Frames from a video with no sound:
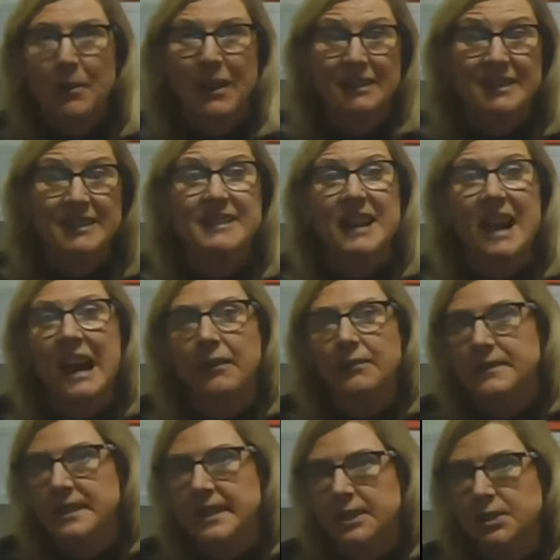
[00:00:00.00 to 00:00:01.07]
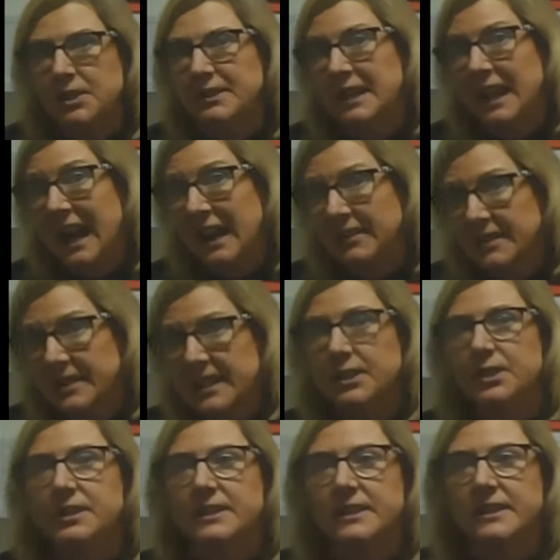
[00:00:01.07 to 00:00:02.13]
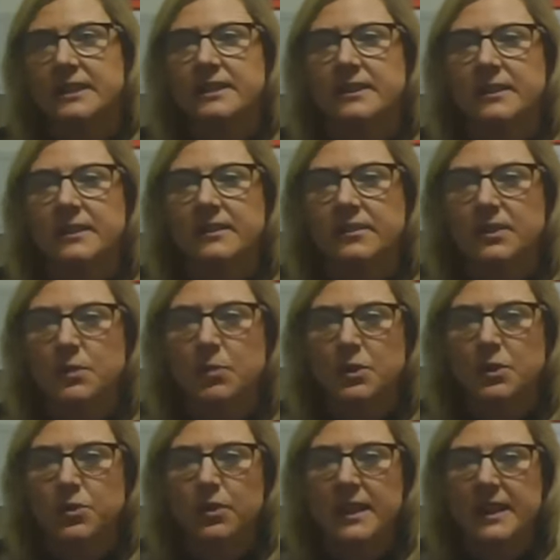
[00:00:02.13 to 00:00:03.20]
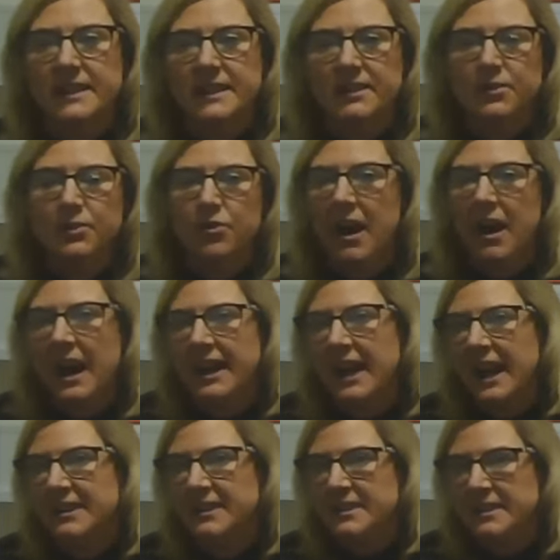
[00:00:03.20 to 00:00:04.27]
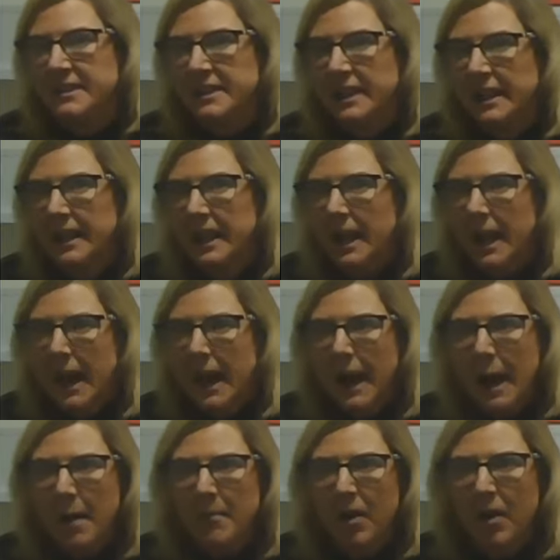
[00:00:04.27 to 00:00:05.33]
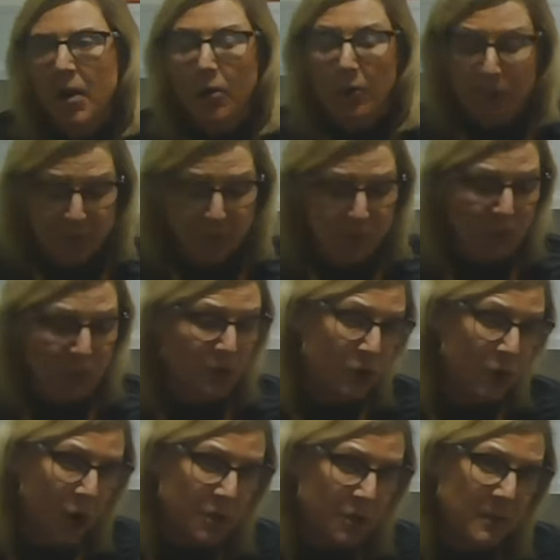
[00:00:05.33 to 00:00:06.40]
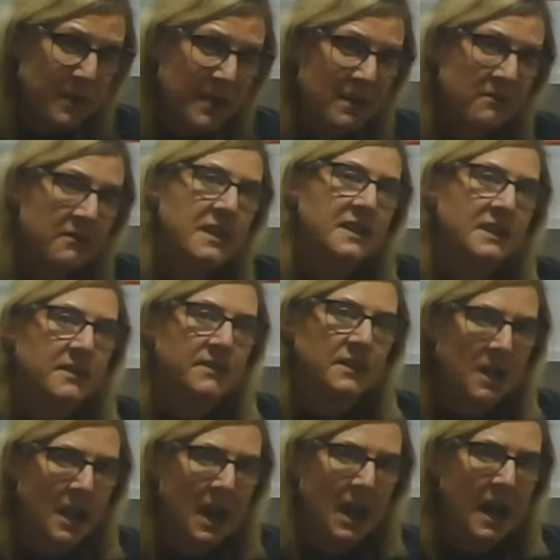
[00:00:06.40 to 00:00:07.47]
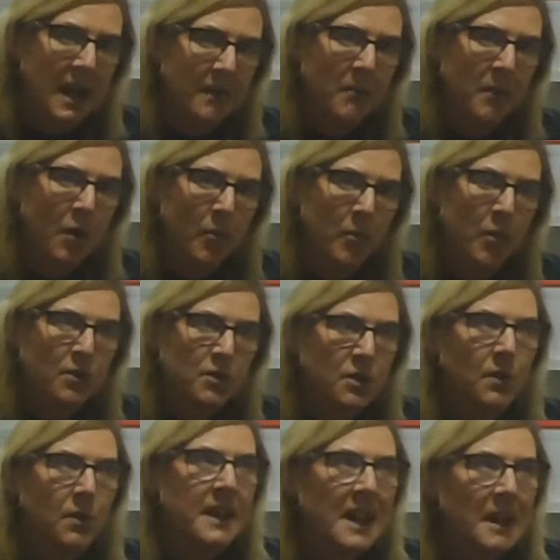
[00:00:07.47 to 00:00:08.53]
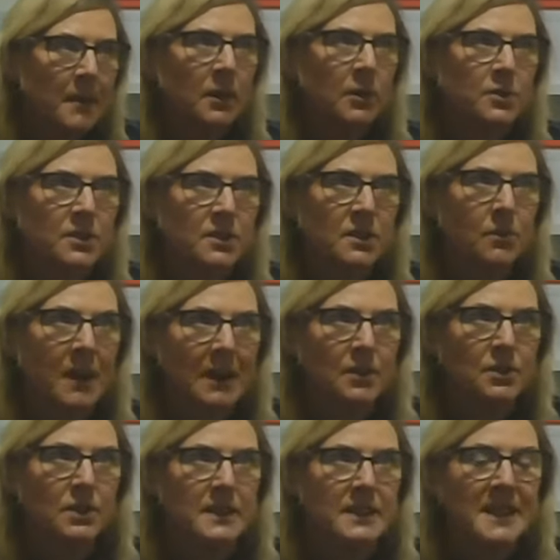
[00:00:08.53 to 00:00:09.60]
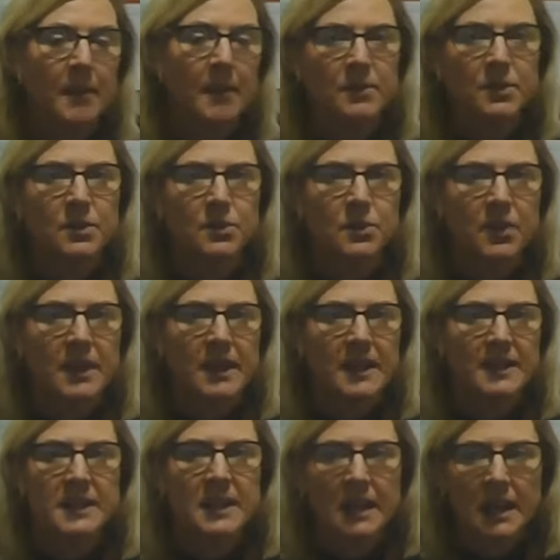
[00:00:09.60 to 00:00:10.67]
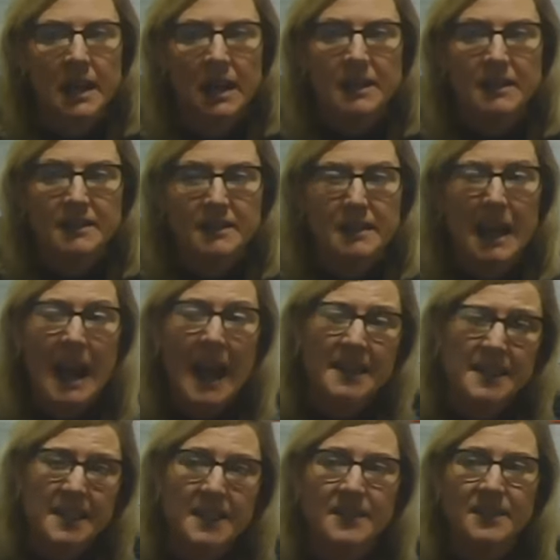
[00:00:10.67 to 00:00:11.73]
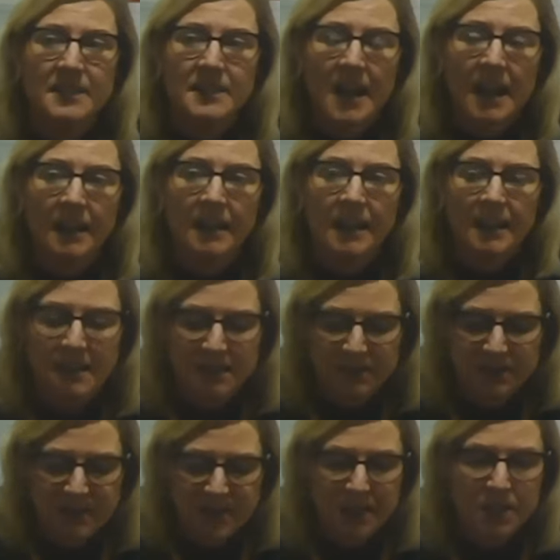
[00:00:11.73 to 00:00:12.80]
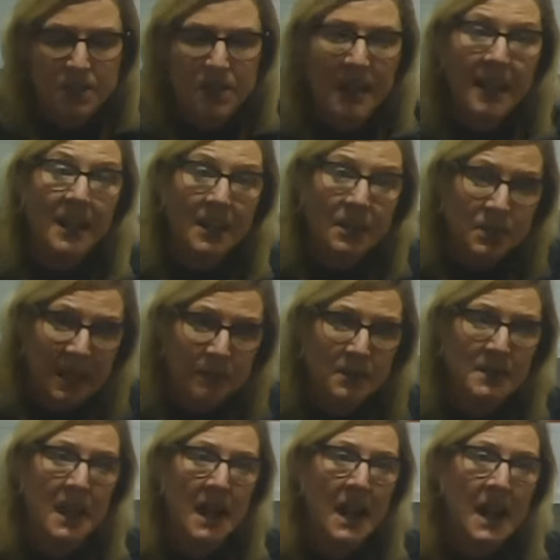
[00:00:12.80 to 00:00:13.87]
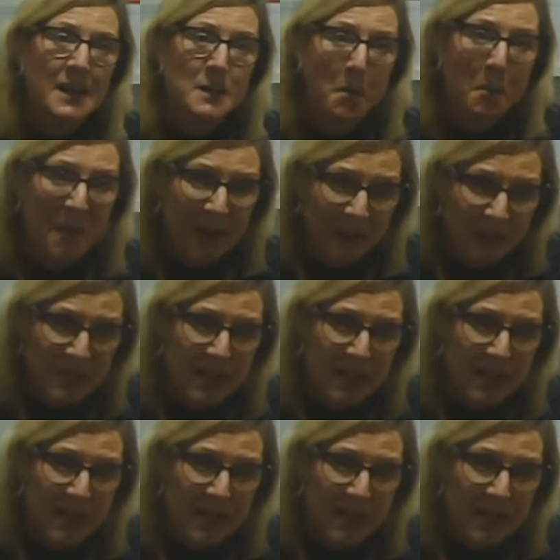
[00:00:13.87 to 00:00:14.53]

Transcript: staff, teachers and teaching assistants were trained in triads for shorter periods of time, but to enable us to actually demonstrate ideas and techniques for teaching English outside, maths